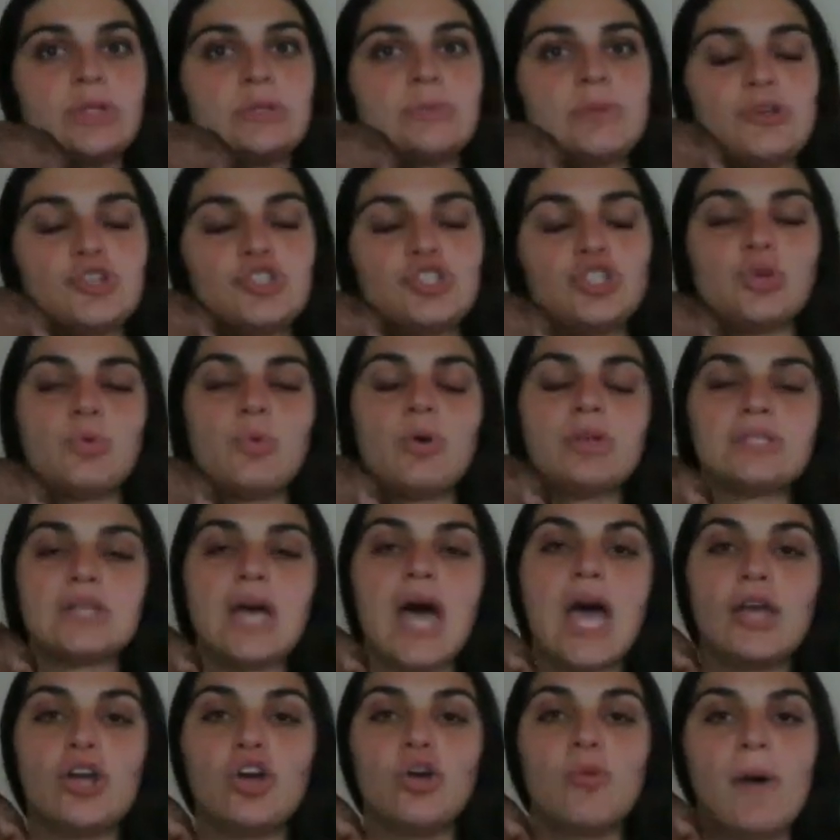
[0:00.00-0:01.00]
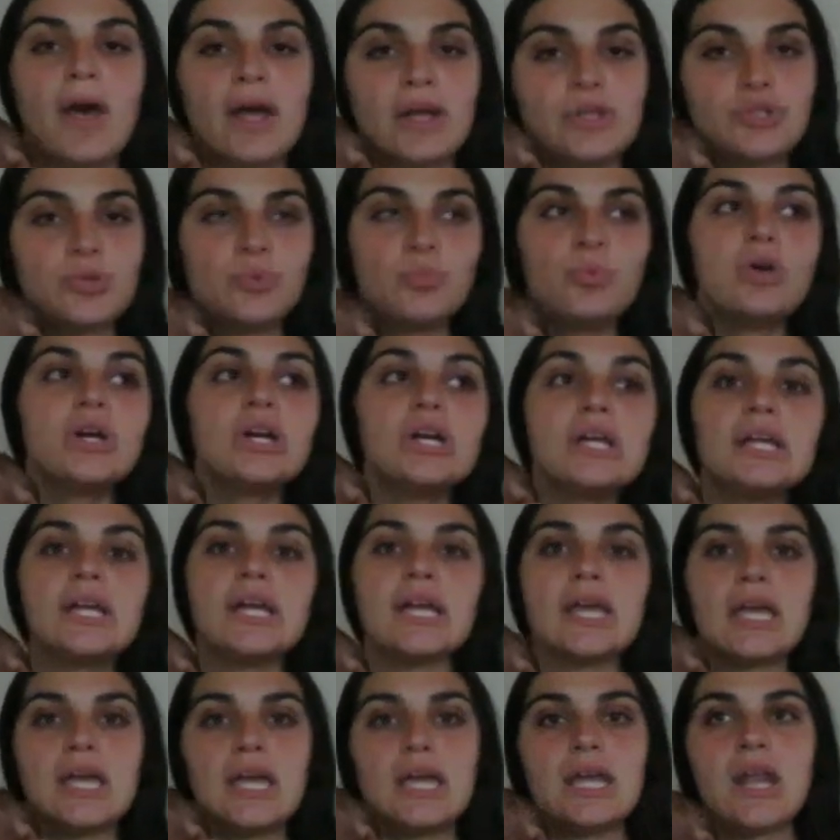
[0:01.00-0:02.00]
especially once I go back to
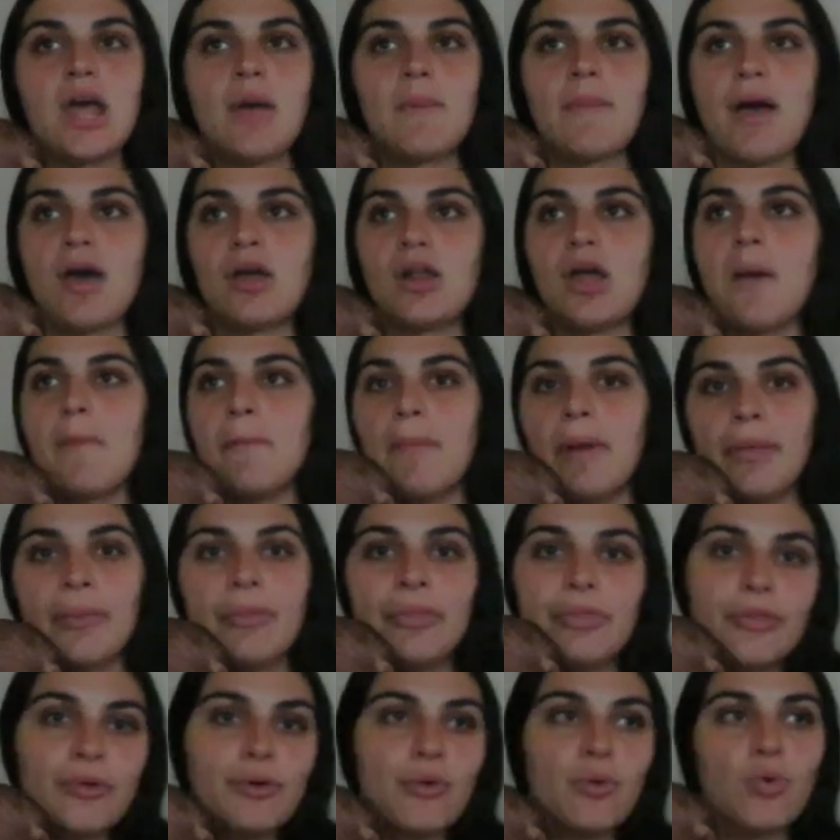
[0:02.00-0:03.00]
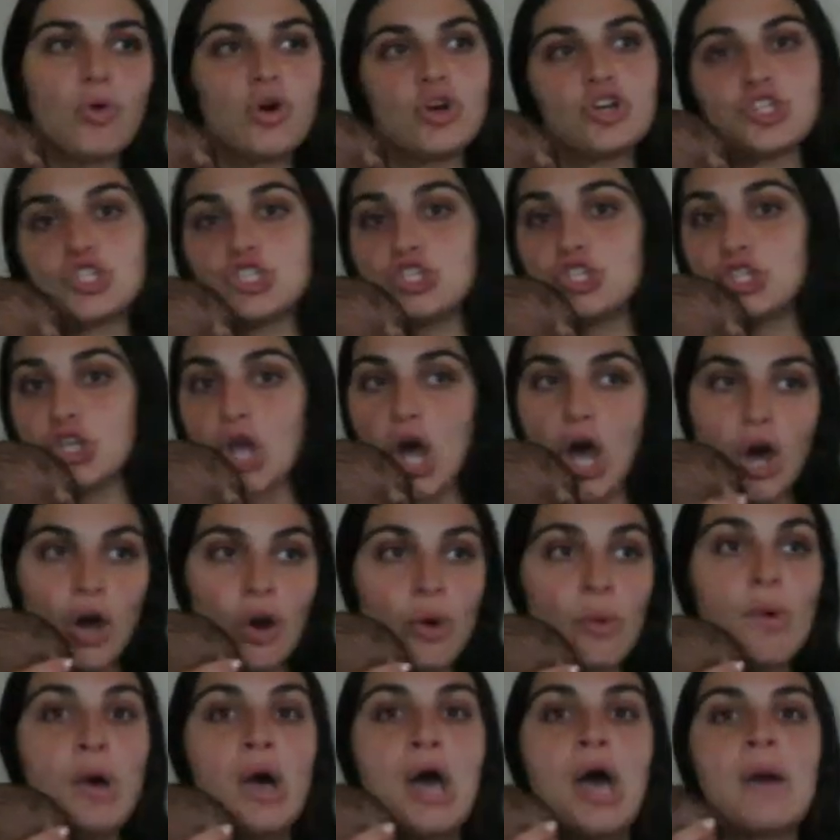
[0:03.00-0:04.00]
work in about a month or
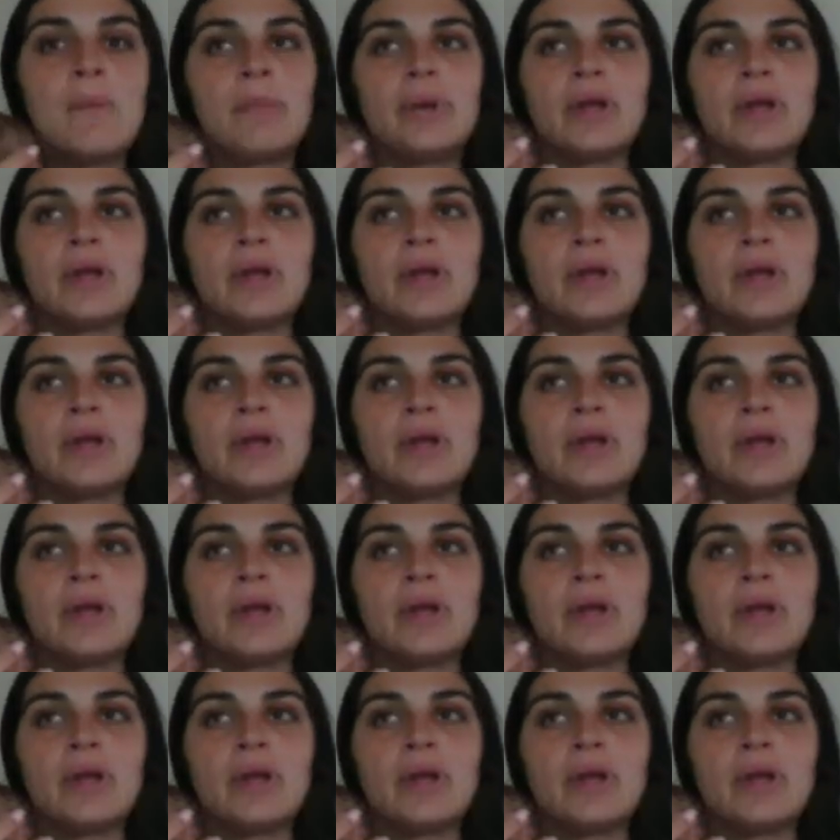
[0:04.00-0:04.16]
so,